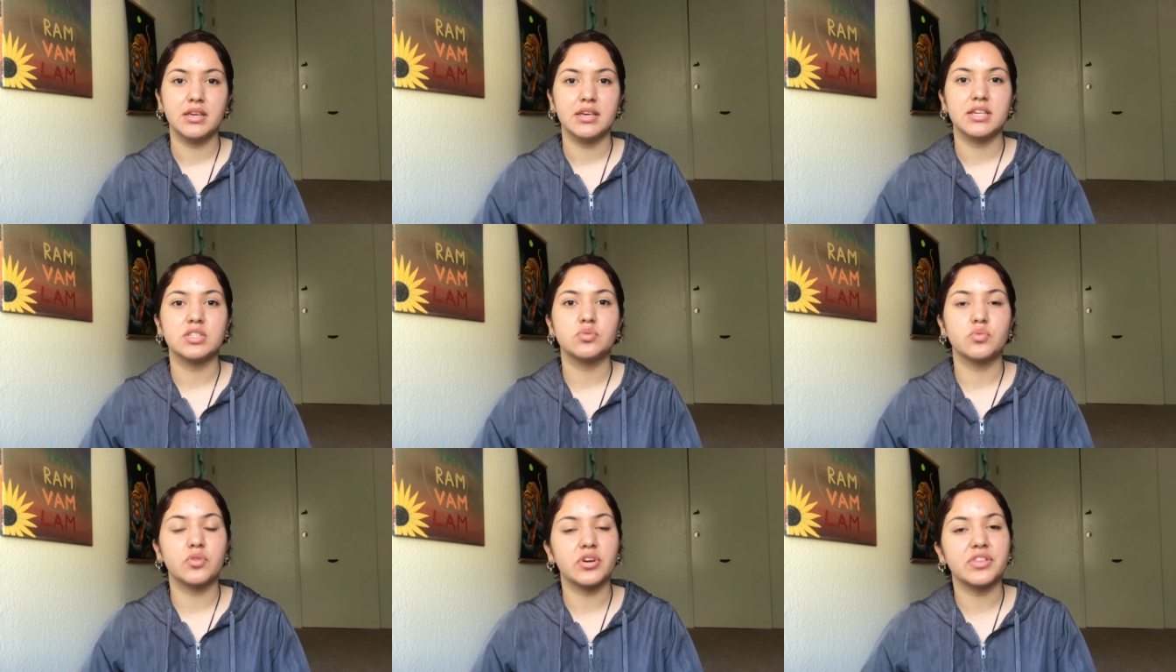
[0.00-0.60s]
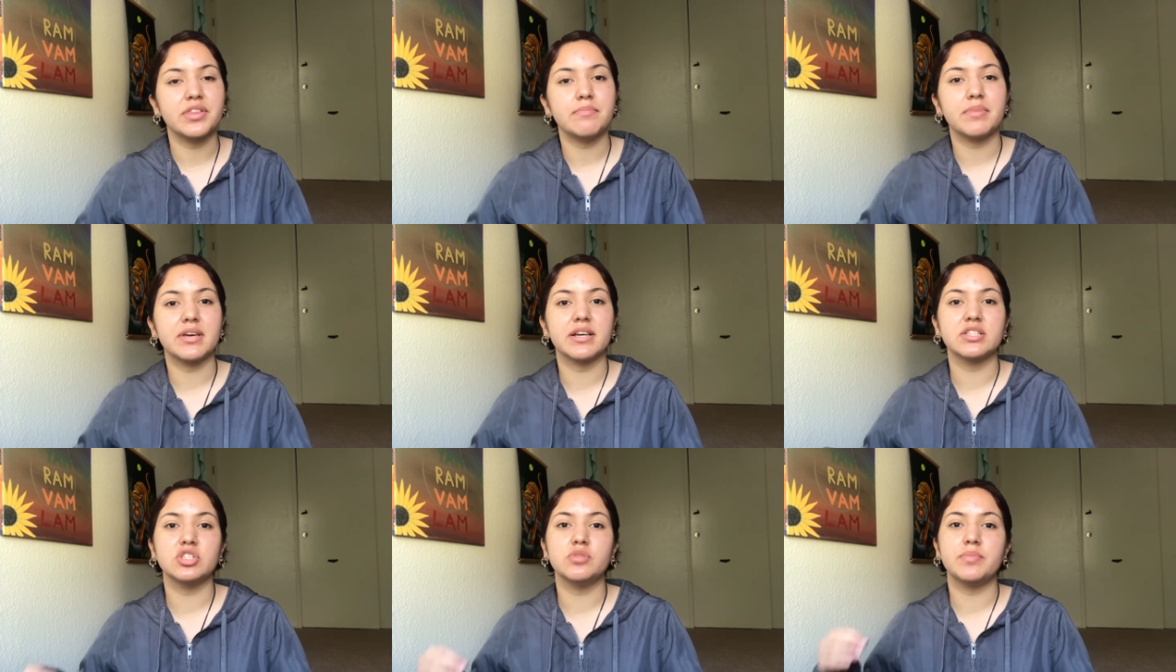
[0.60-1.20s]
It's worth it
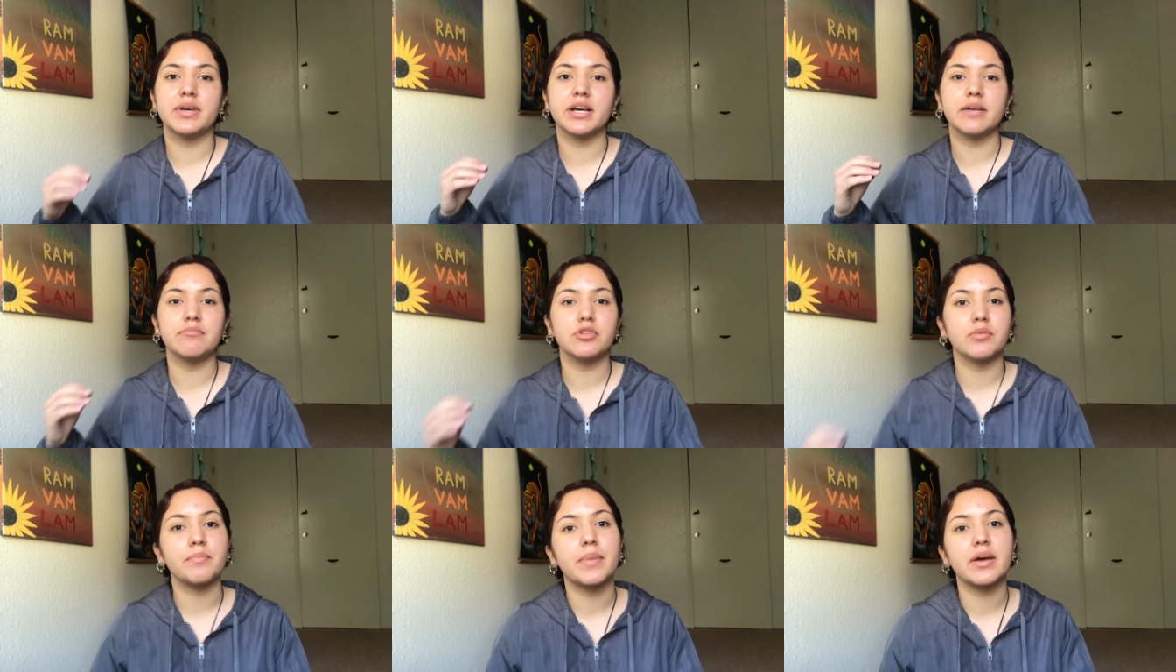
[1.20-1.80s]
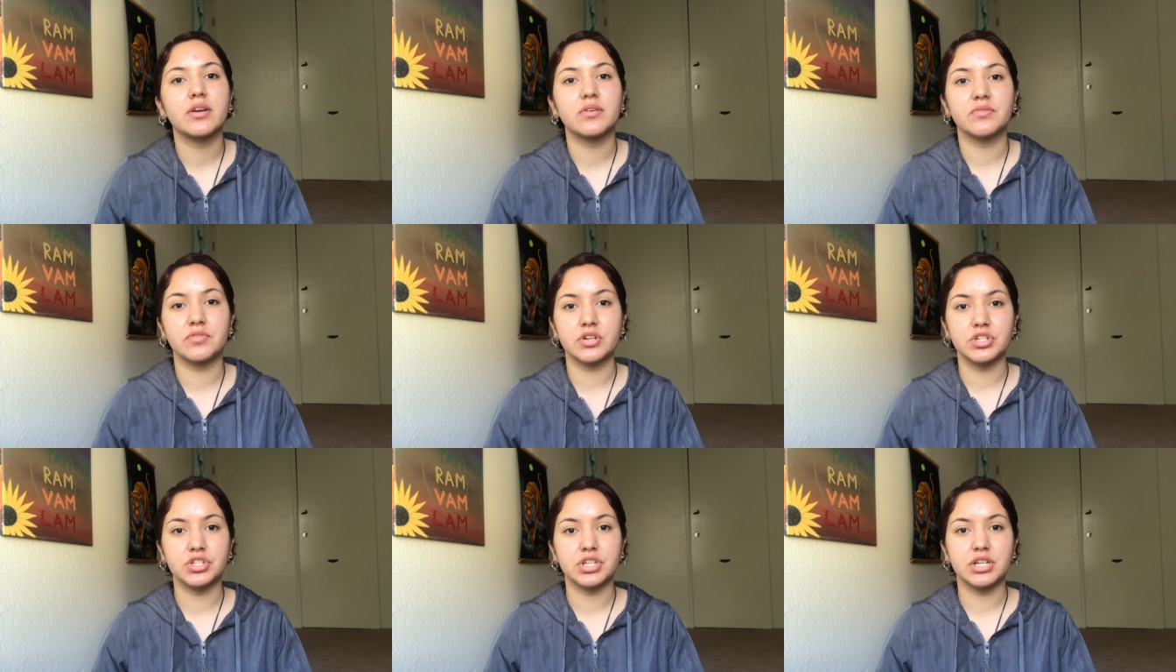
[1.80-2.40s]
because you become your better
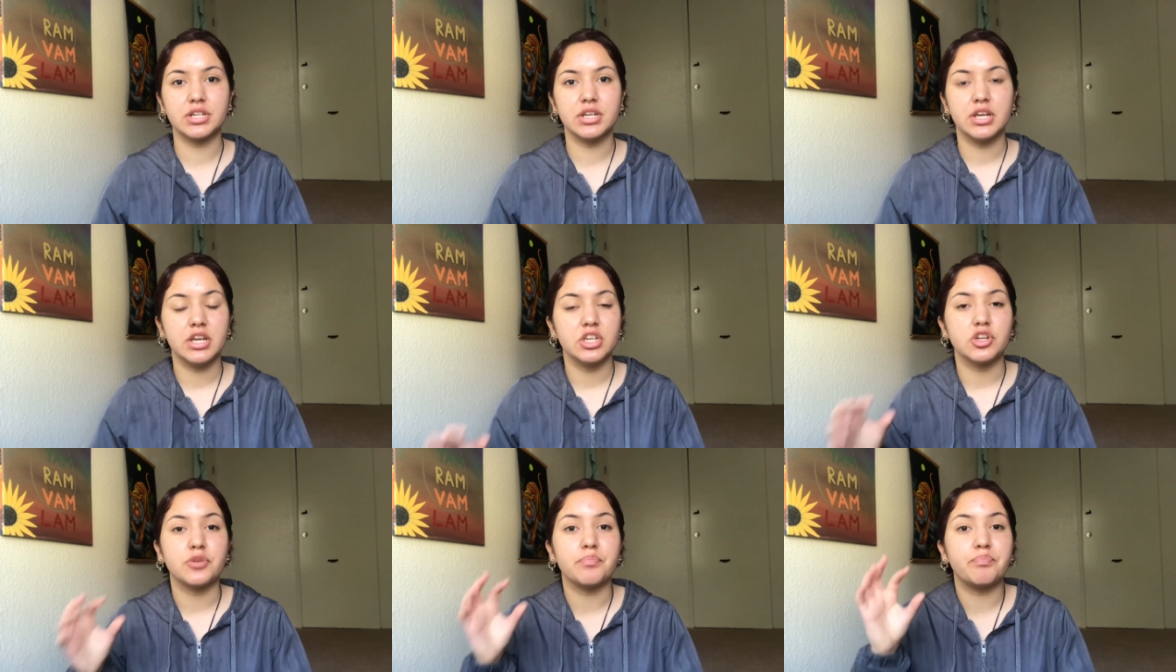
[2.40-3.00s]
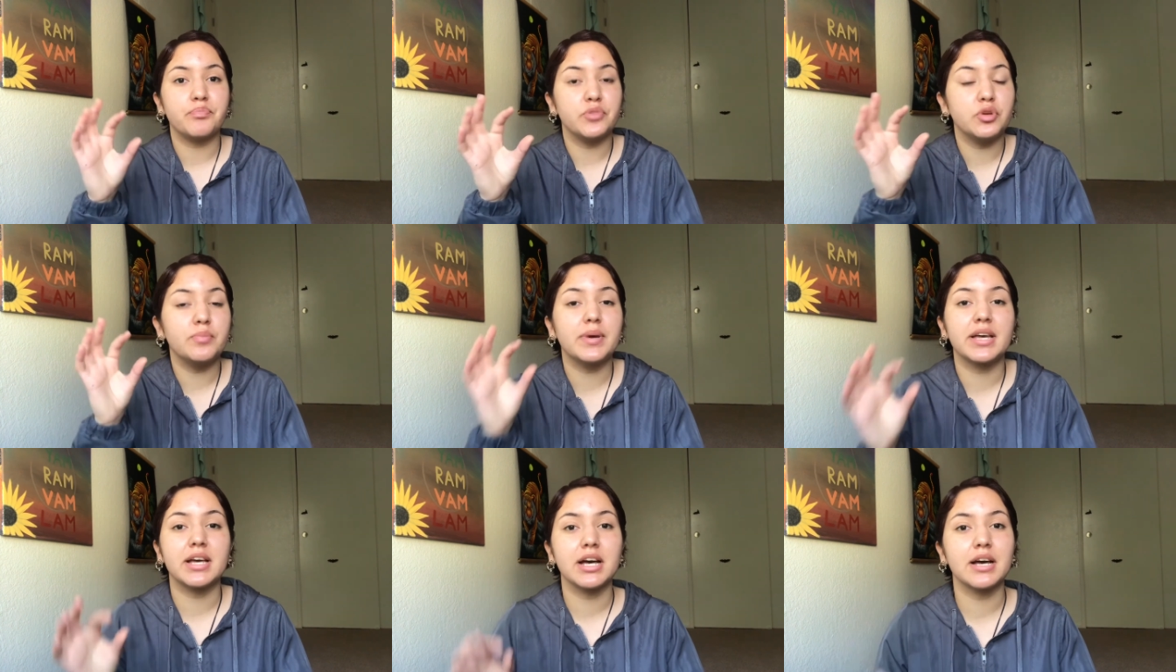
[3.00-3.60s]
version. Your, you
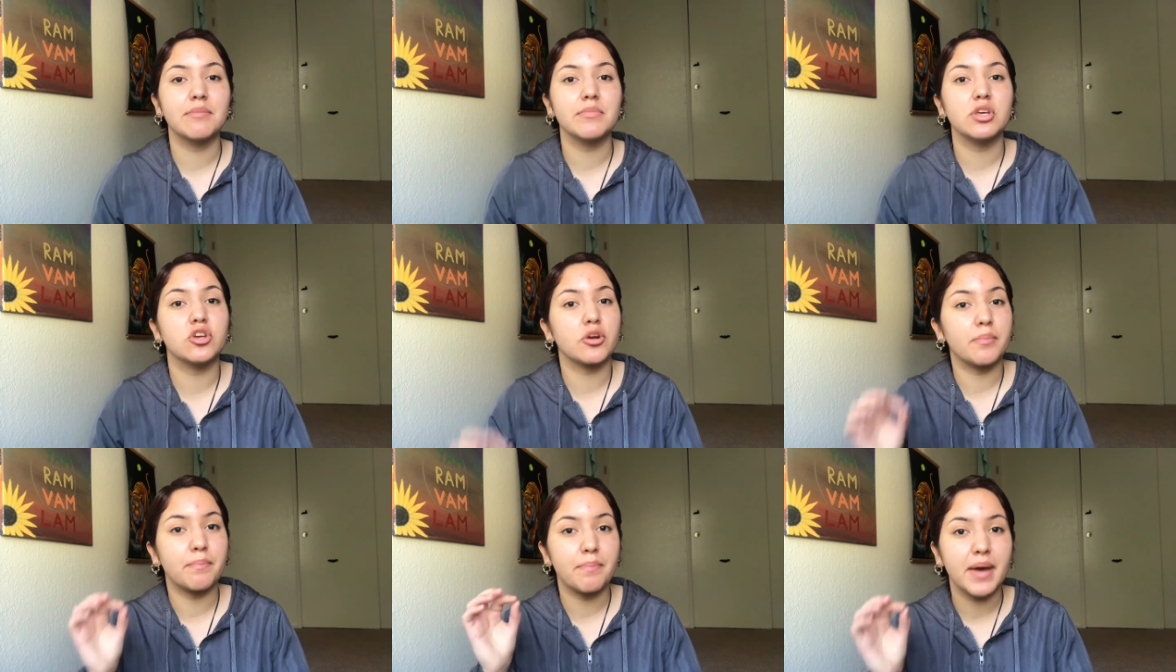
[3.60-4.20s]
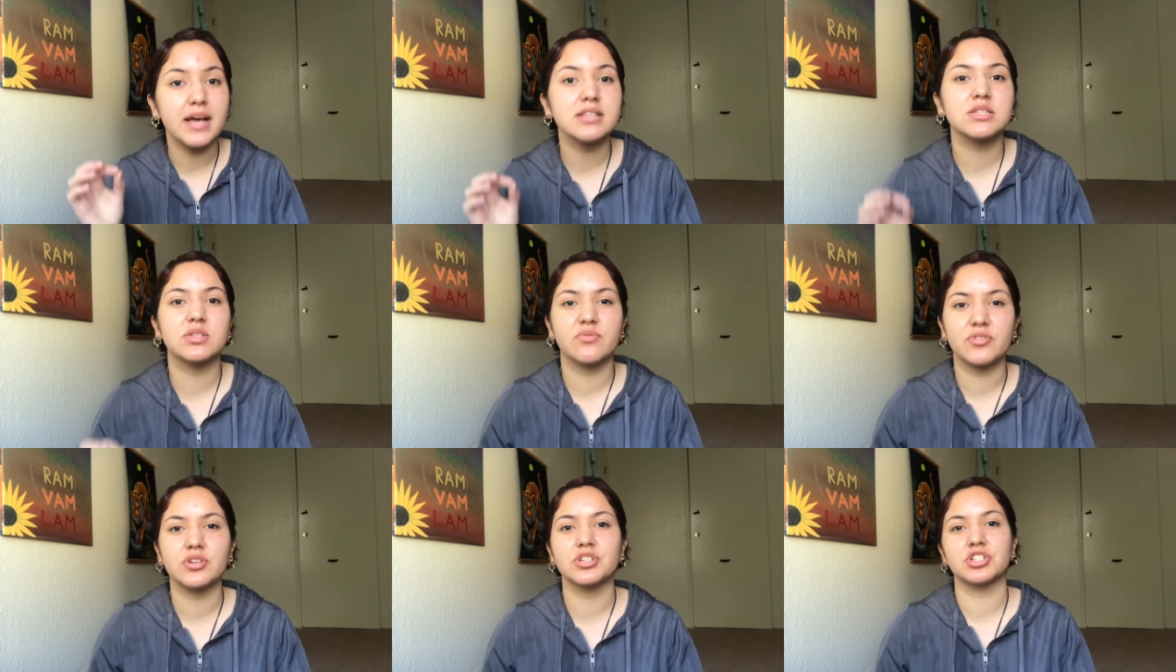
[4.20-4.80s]
become your best
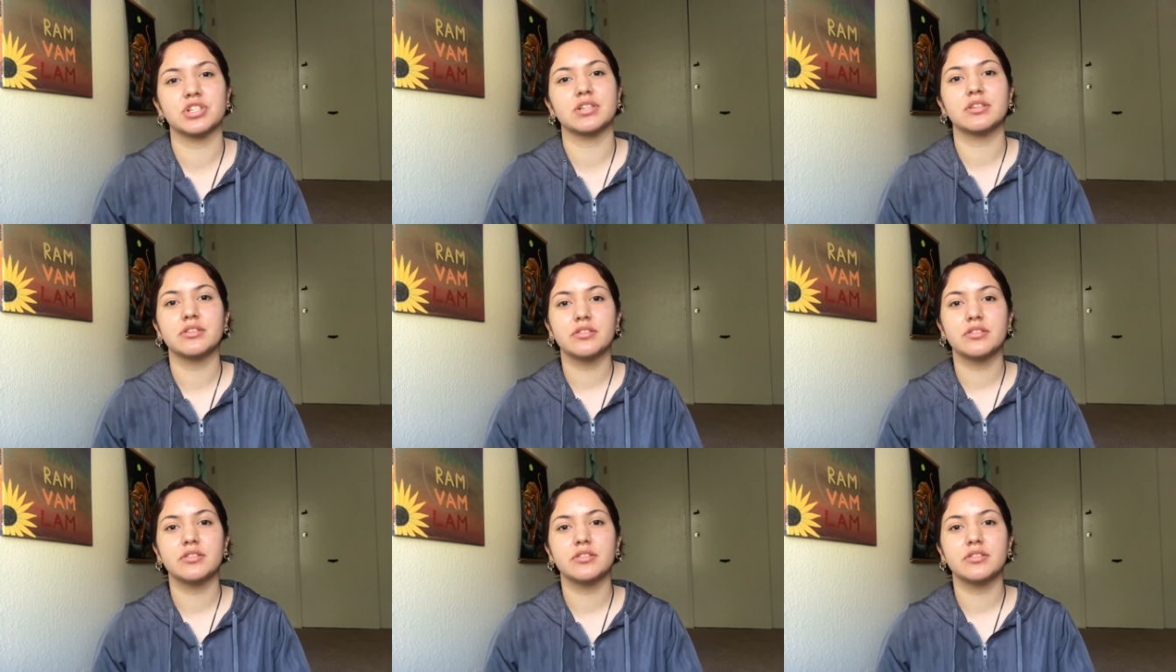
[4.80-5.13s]
version.